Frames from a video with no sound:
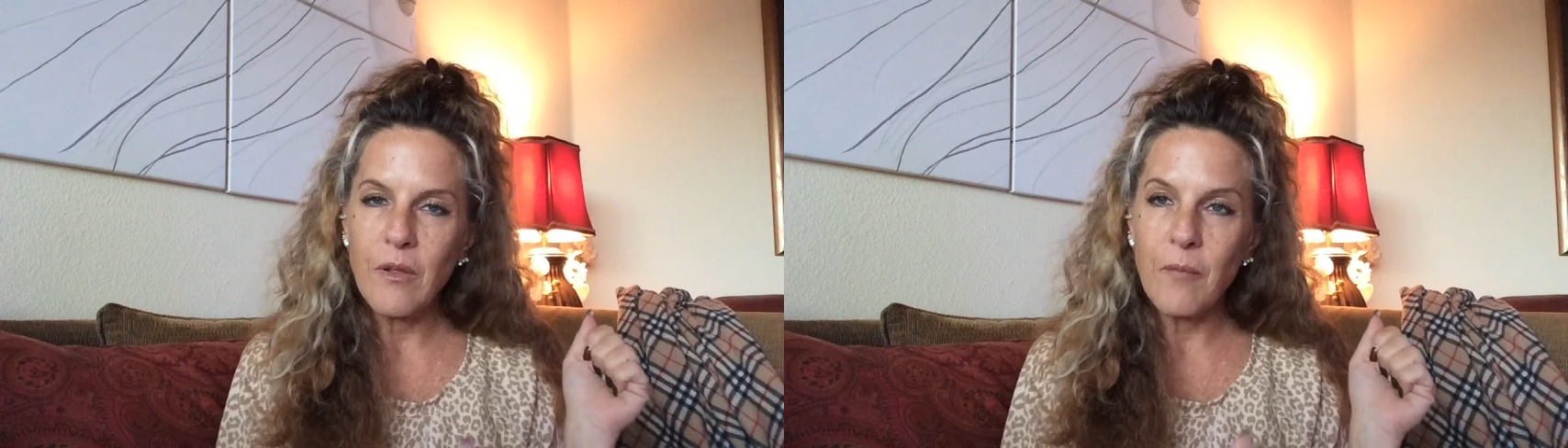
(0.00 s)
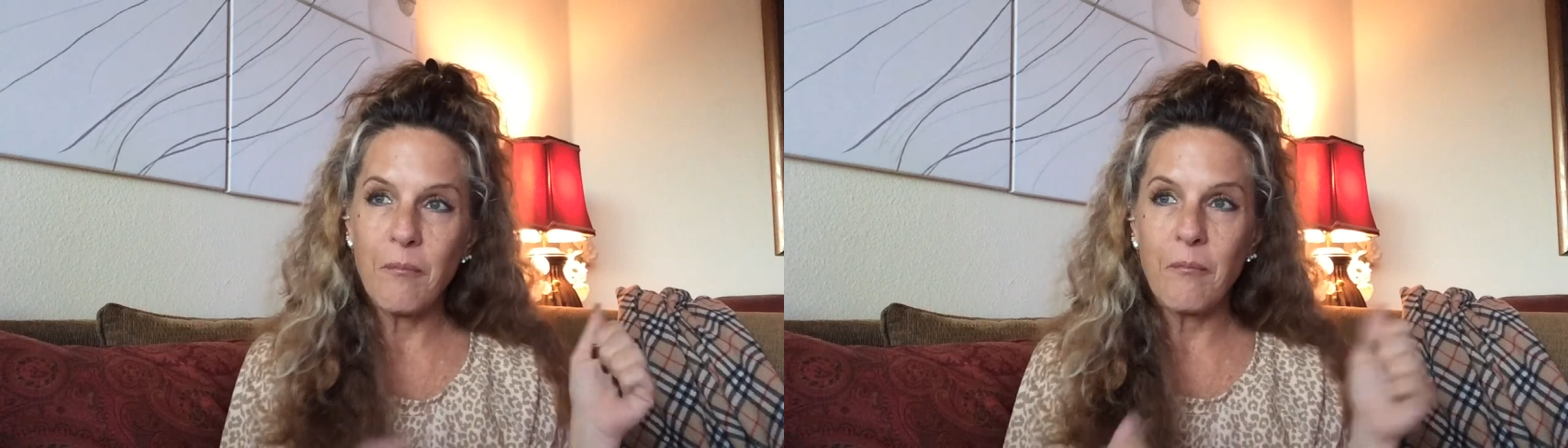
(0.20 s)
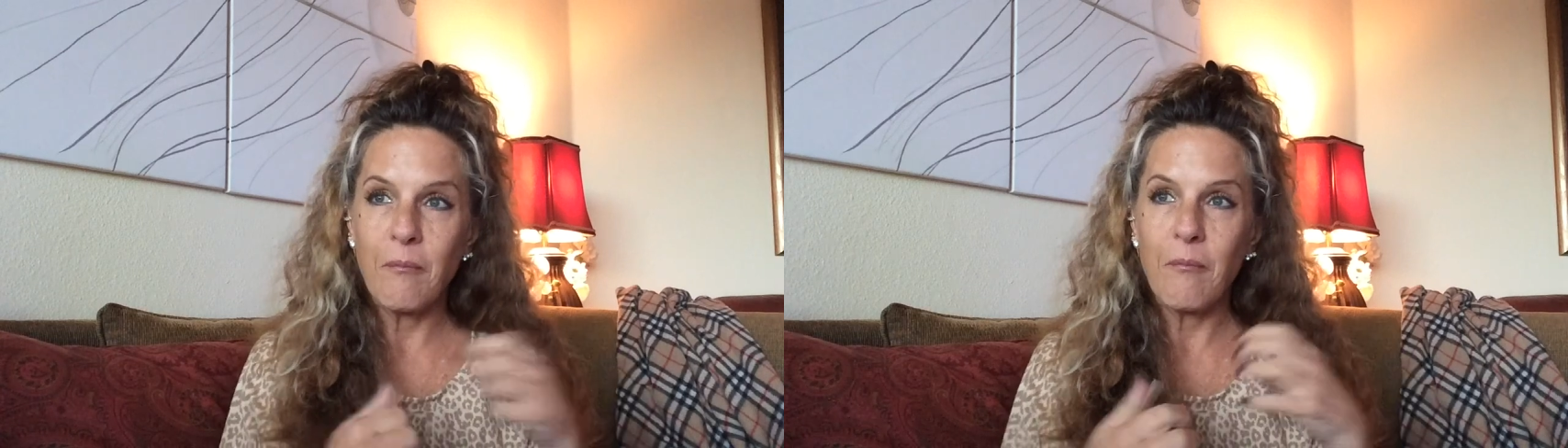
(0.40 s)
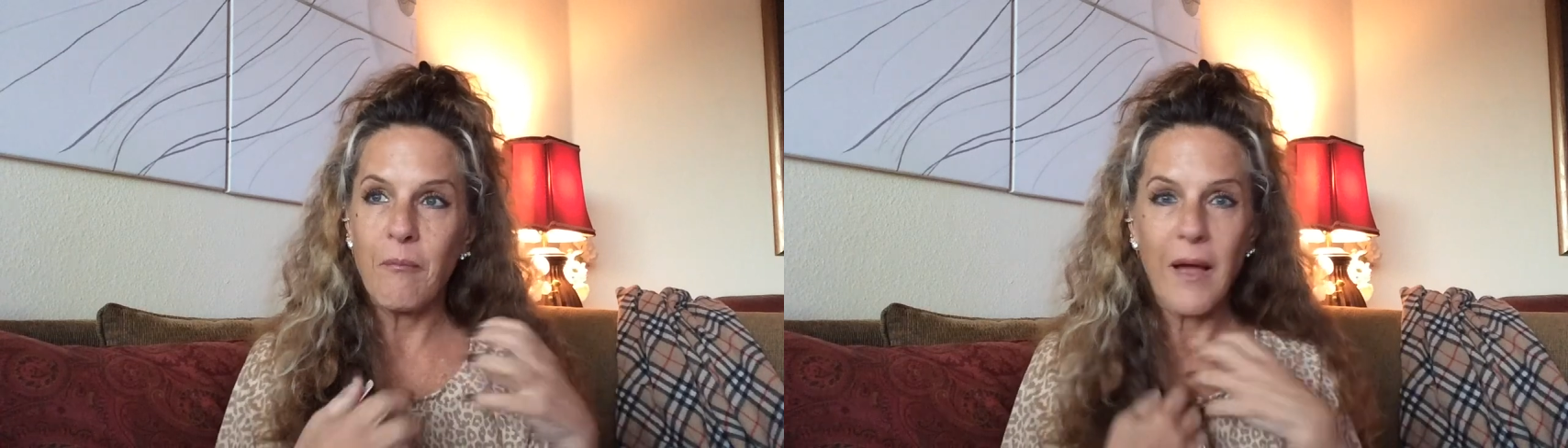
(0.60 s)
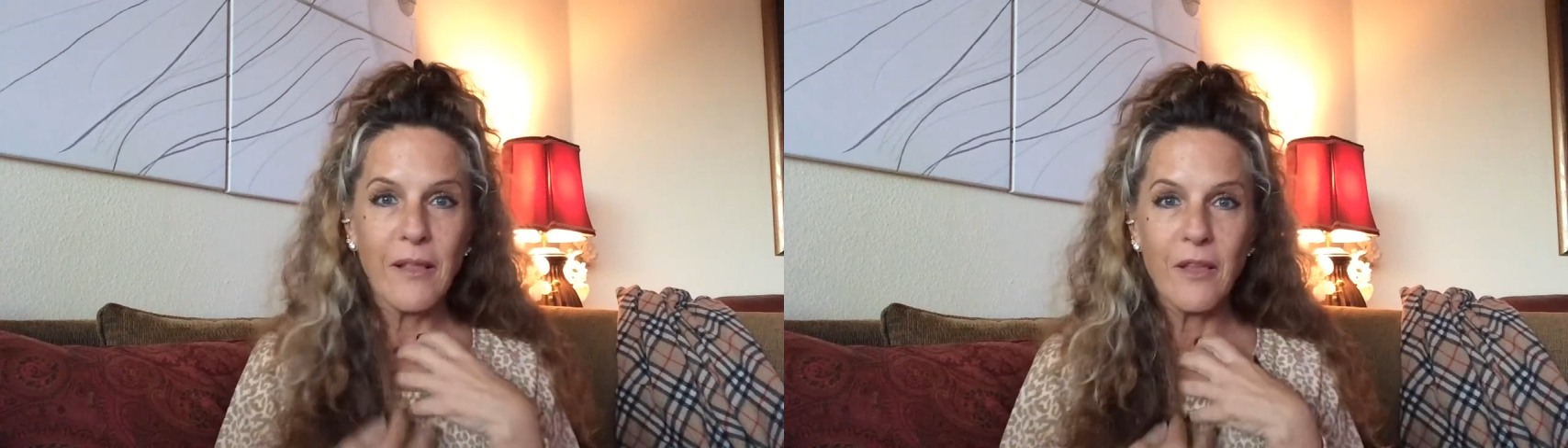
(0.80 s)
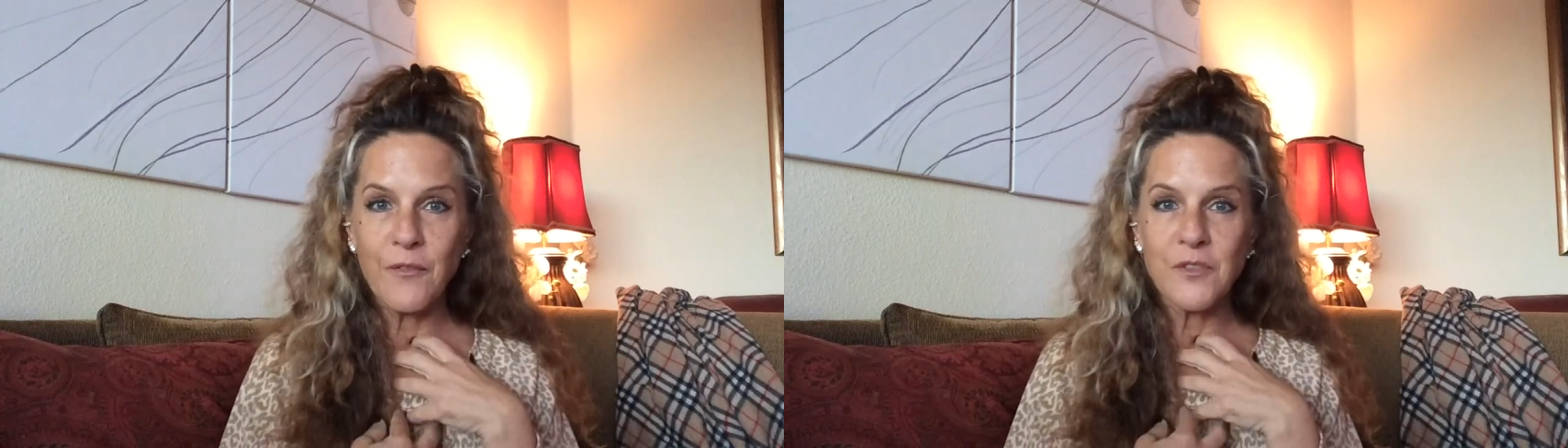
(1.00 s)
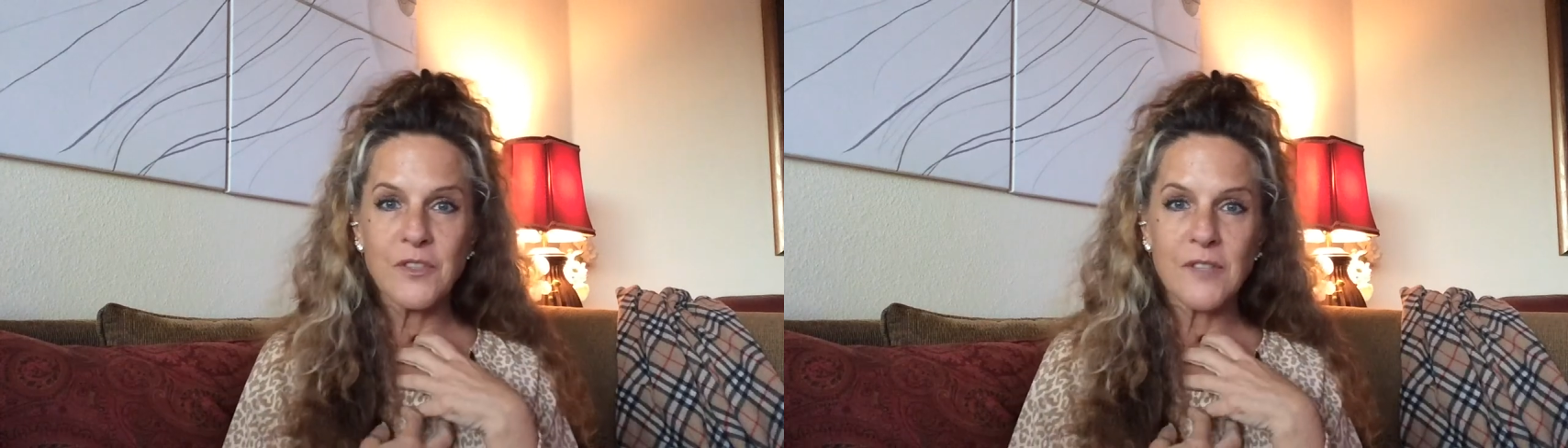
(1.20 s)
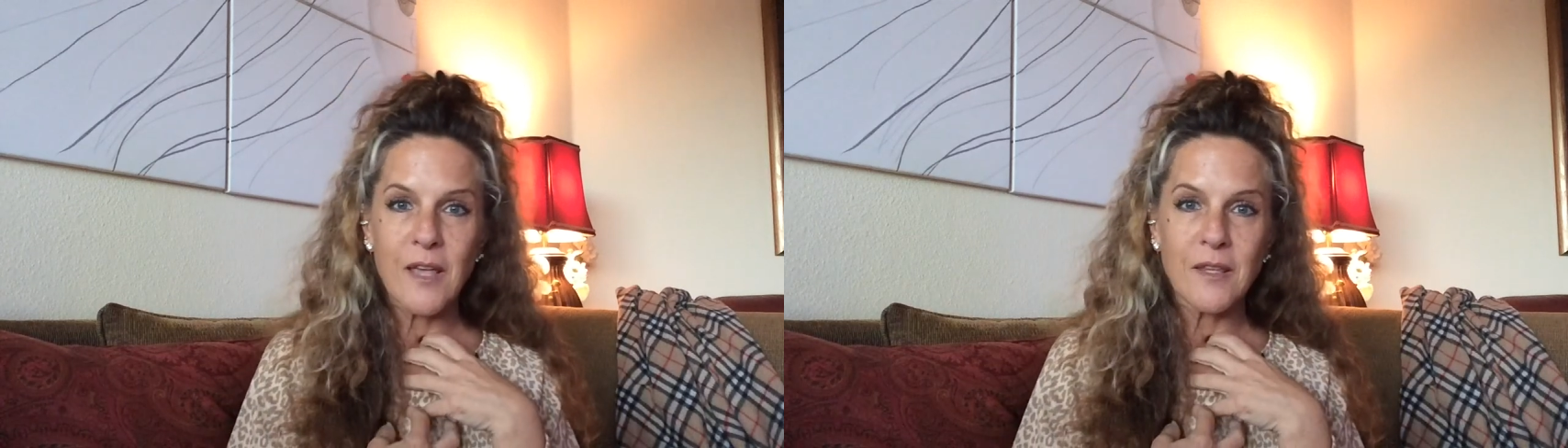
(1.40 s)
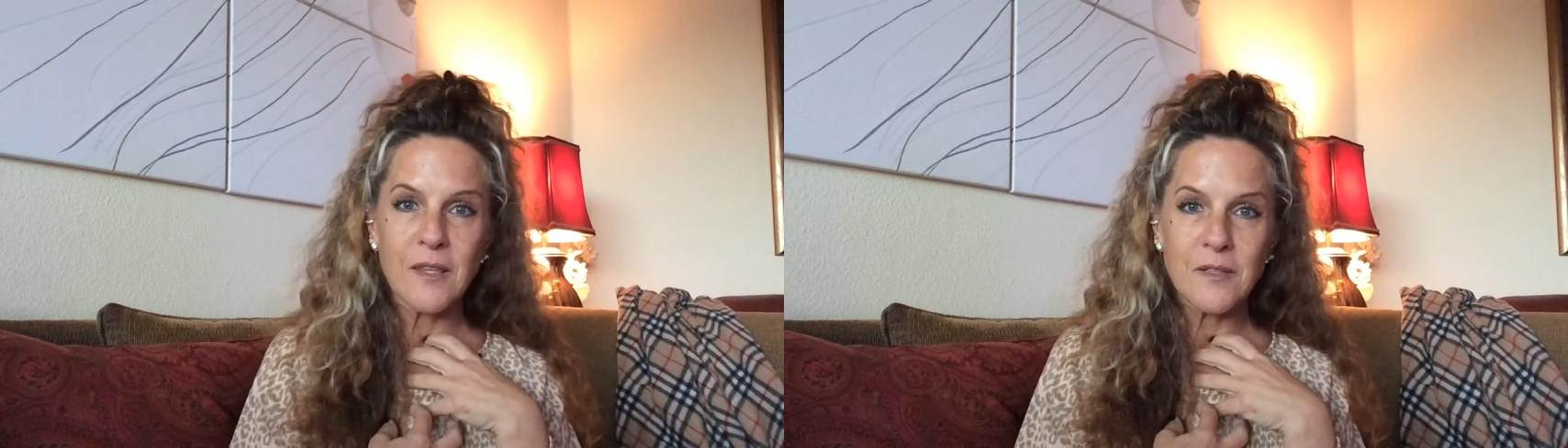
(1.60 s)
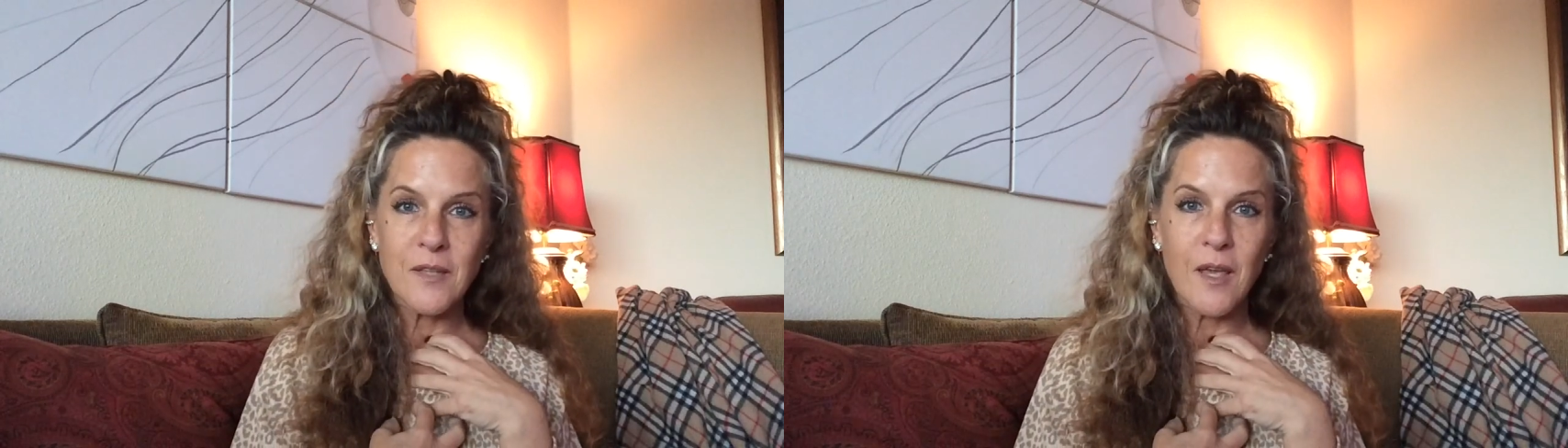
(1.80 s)
M- my life is exactly
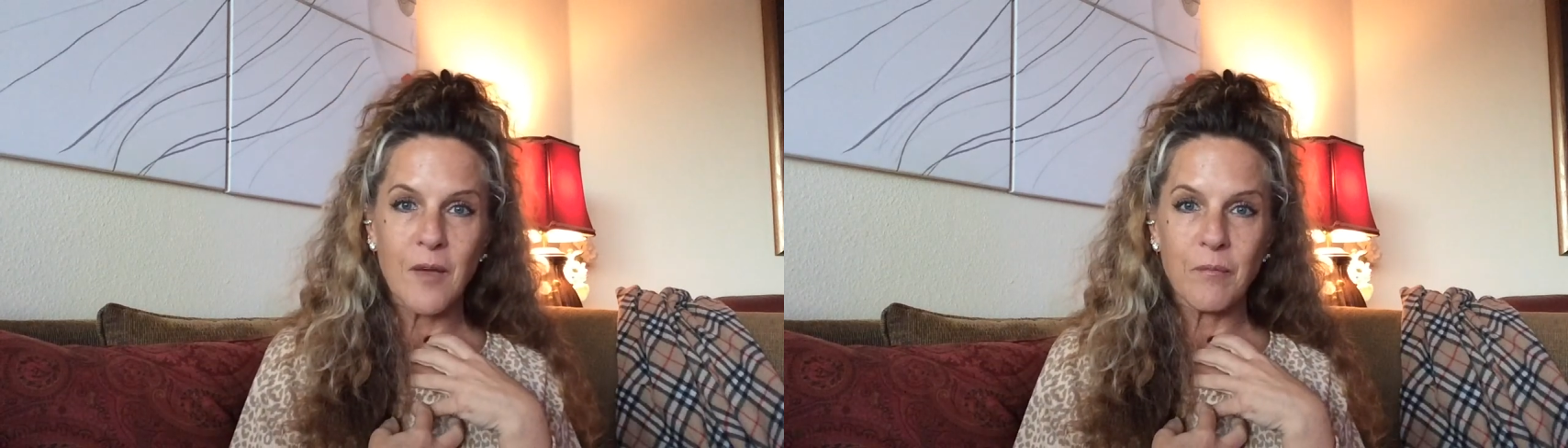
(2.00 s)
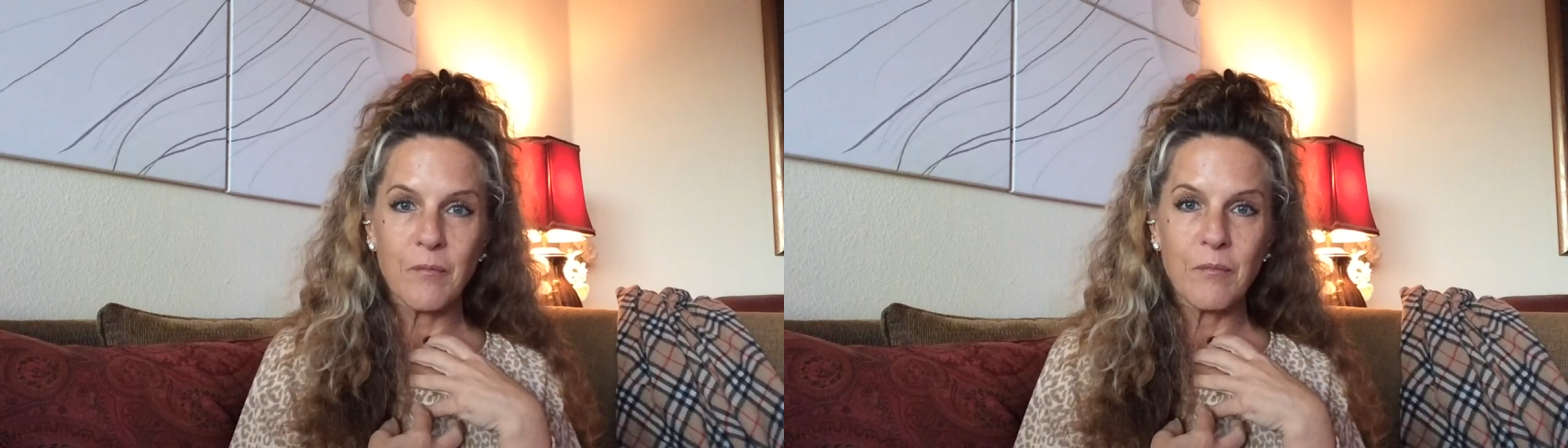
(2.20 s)
the same.